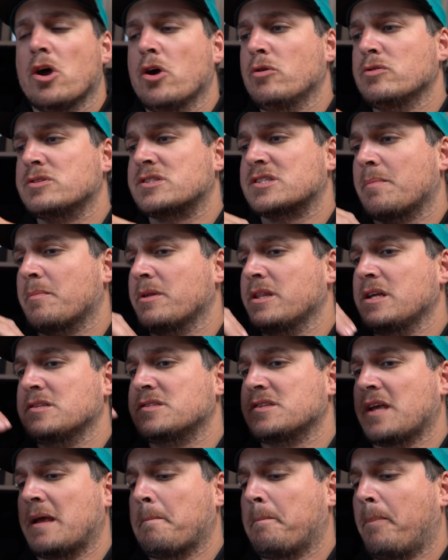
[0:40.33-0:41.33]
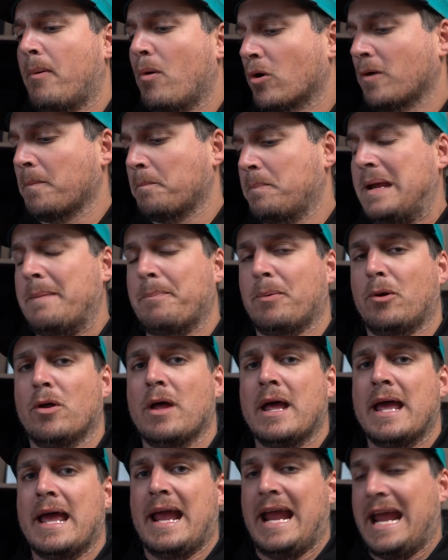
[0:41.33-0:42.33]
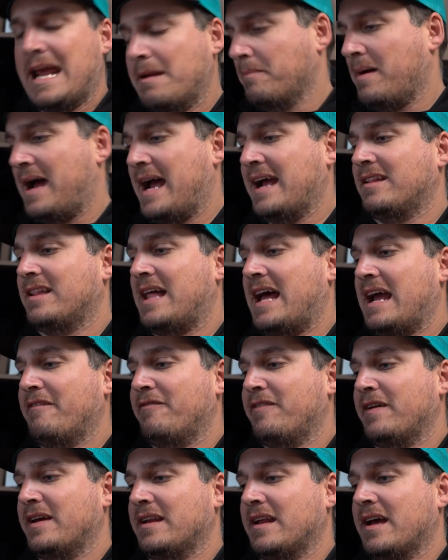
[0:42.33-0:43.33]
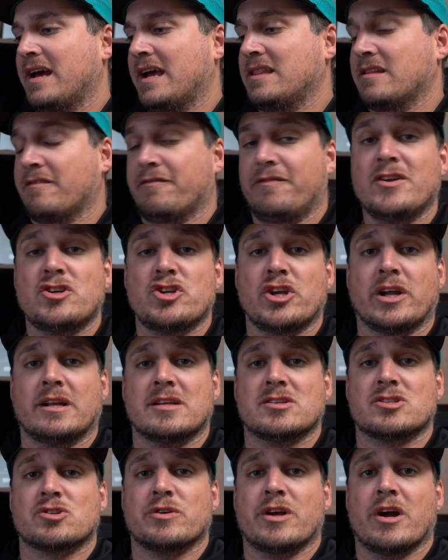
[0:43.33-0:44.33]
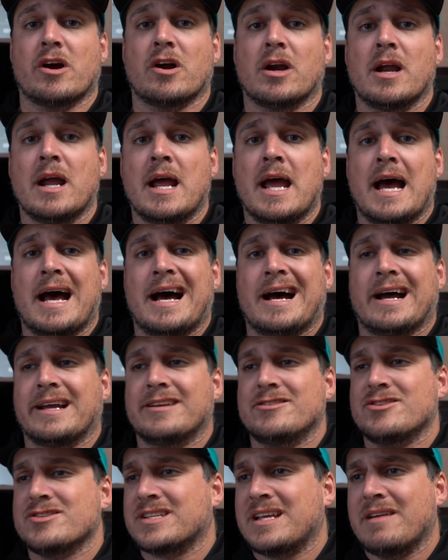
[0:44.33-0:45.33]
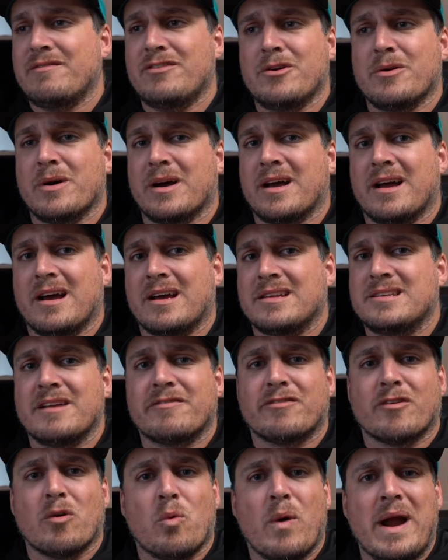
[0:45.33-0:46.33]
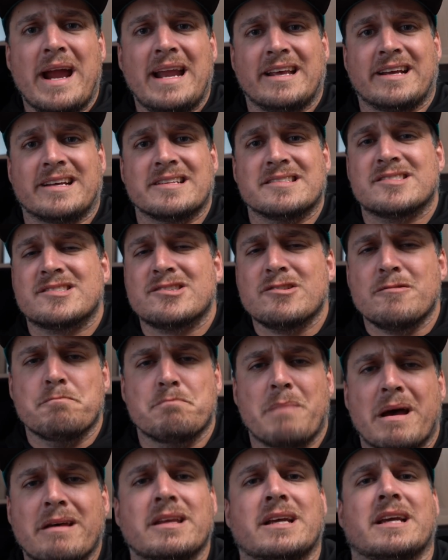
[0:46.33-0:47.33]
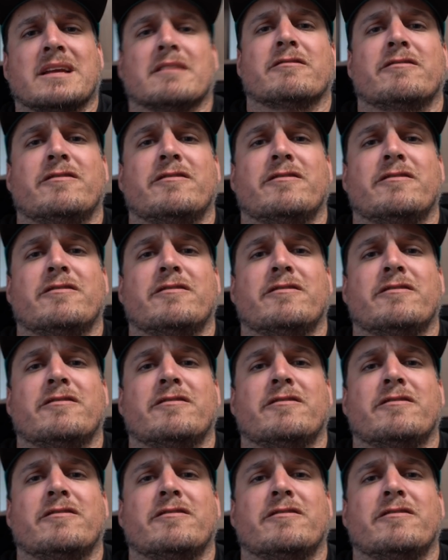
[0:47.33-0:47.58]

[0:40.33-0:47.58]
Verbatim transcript: who some of these important people in my life and uh, in the fishing industry are, uh, and just give you a, a different way to consume Milliken